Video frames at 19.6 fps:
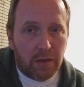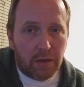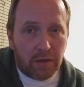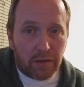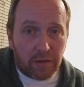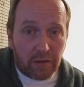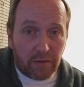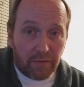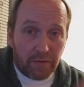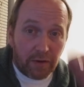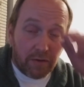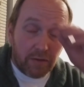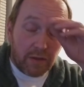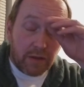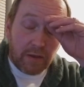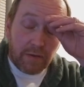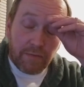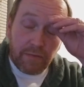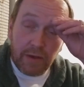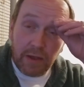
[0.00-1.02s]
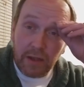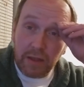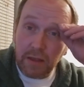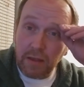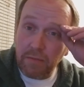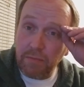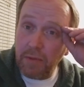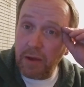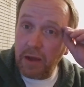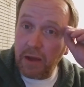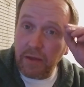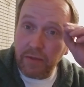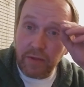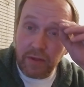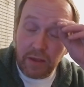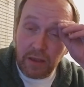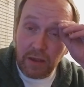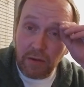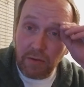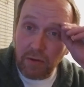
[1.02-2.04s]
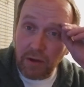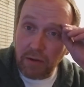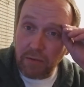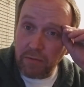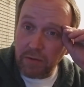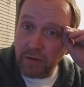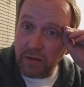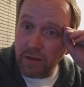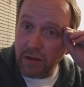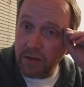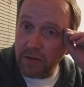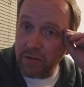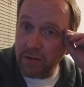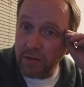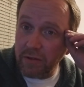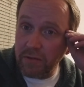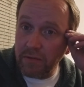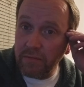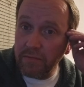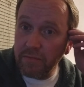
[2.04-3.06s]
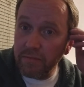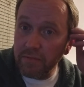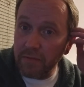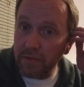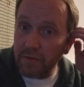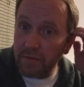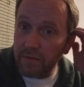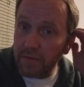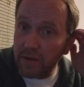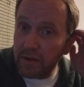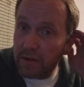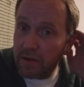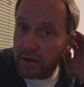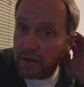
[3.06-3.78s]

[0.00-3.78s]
severely affected by the Great Recession of, uh,